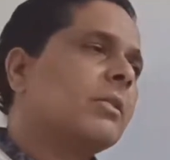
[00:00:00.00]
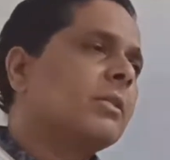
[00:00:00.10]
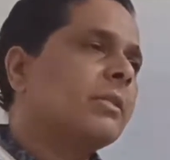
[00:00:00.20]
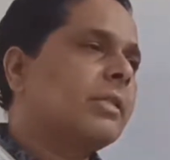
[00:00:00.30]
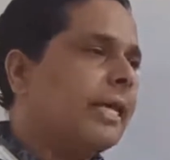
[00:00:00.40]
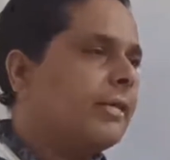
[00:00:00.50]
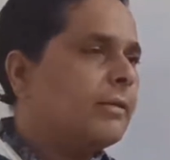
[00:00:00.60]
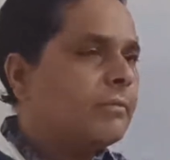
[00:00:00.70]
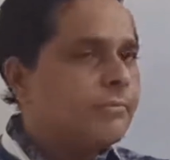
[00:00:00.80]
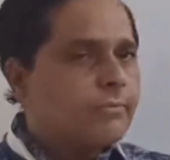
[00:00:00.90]

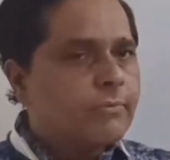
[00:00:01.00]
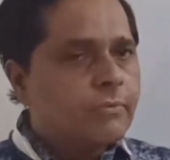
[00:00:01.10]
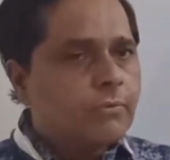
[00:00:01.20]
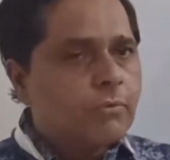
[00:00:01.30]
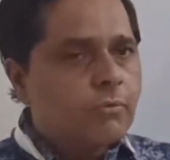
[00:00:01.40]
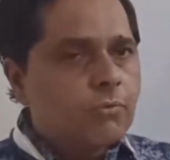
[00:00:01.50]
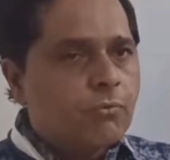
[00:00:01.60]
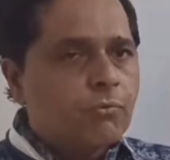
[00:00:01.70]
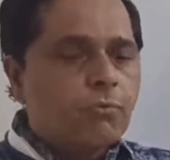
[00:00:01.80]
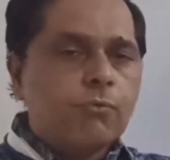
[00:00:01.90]
Then
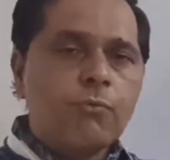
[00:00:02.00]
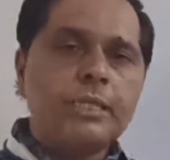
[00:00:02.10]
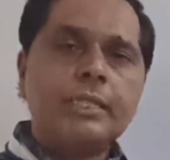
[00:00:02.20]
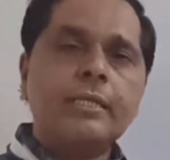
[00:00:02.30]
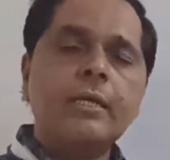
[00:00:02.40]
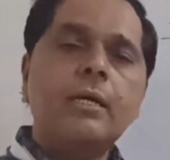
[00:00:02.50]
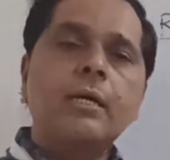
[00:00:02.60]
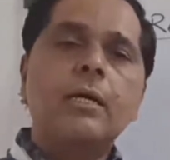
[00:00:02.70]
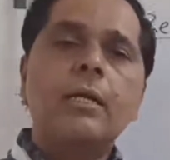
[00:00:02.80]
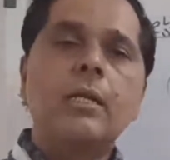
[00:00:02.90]
we see the
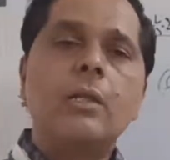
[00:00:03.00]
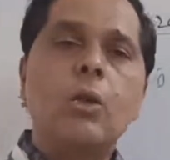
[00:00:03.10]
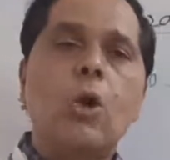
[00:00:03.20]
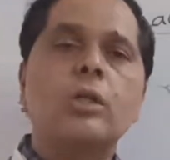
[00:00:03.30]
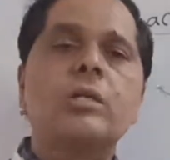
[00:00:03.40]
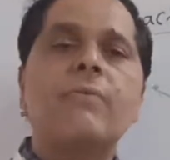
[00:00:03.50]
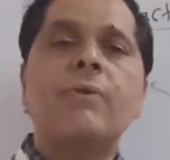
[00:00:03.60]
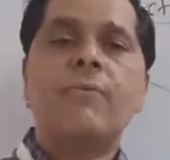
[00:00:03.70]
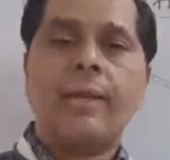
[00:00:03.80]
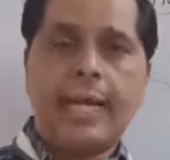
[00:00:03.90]
laws of
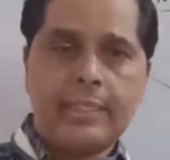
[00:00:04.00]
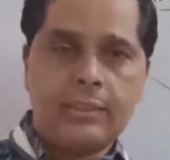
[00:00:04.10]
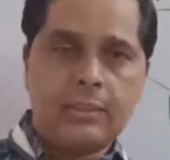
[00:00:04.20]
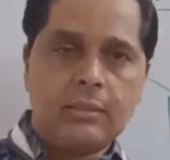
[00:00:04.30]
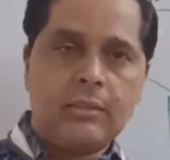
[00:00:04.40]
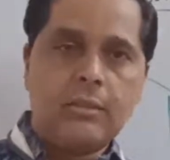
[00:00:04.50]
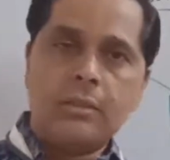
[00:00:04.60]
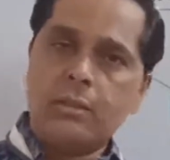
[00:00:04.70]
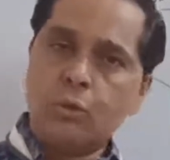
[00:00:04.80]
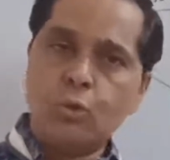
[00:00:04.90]
refraction,
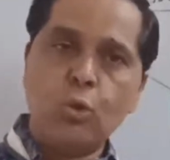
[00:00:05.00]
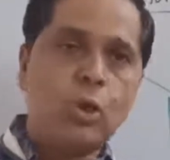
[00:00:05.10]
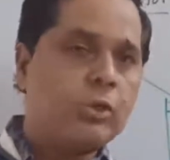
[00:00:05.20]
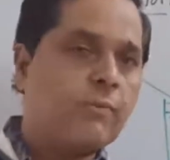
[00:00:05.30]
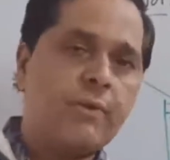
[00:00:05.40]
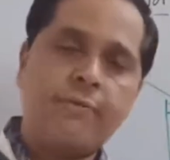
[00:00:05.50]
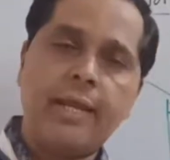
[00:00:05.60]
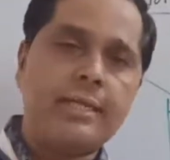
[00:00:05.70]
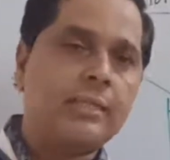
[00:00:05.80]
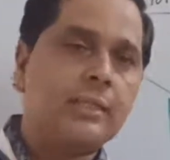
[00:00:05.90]
two laws of
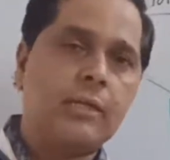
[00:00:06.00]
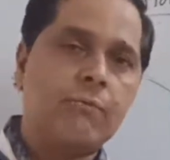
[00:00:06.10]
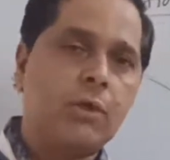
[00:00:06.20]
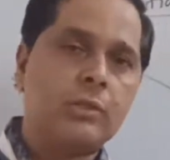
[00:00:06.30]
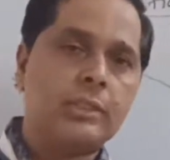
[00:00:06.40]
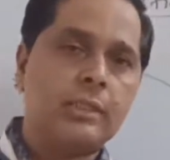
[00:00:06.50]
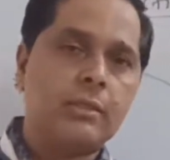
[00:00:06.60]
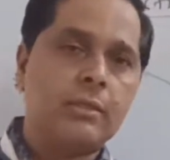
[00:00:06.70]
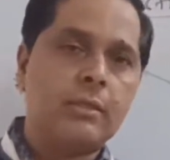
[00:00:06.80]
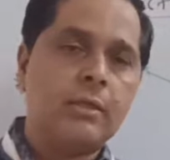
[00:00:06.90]
refraction that we have
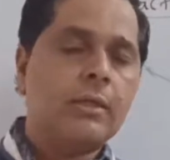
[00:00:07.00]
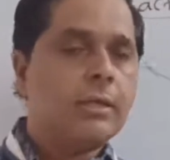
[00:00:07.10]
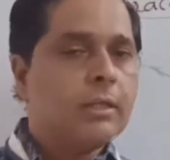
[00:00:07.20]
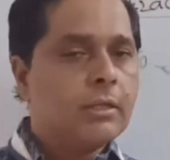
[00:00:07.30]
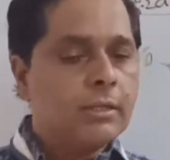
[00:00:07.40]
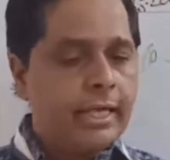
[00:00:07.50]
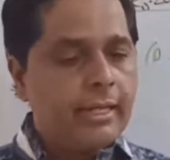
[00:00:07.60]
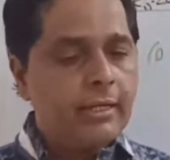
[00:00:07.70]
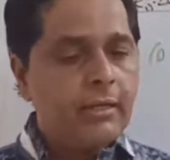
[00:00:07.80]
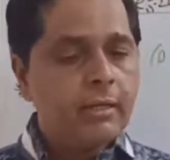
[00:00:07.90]
seen.
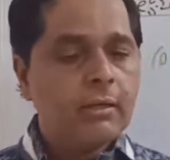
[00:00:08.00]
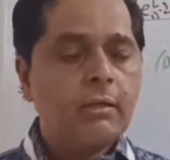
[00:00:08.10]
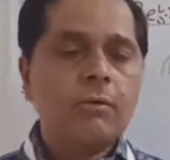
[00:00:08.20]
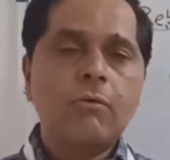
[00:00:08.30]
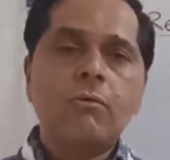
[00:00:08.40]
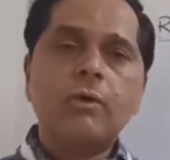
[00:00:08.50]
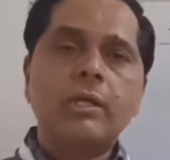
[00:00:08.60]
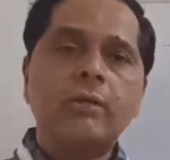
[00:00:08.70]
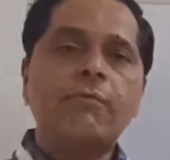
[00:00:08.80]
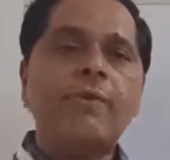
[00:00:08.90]
Then
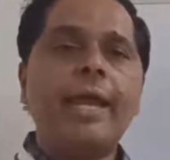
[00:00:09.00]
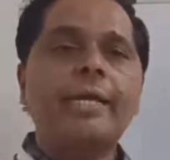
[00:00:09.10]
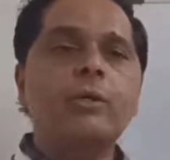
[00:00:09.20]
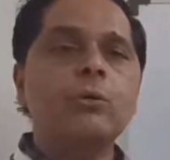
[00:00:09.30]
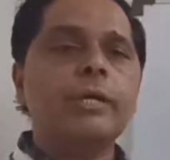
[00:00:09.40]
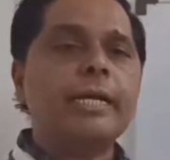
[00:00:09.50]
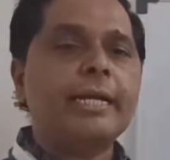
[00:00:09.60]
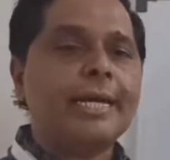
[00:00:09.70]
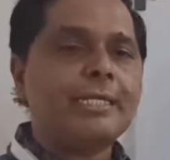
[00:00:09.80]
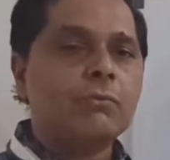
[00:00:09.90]
refractive
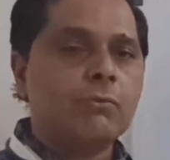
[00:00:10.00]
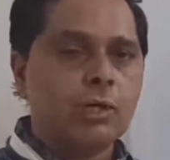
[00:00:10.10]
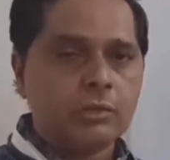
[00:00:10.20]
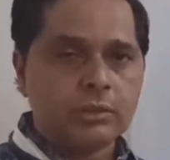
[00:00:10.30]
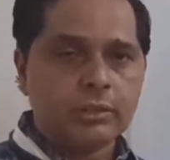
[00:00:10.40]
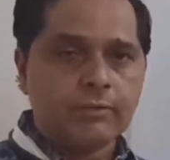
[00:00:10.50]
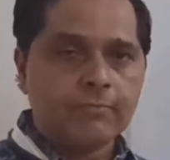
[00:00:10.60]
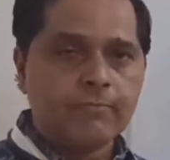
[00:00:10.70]
index we have seen.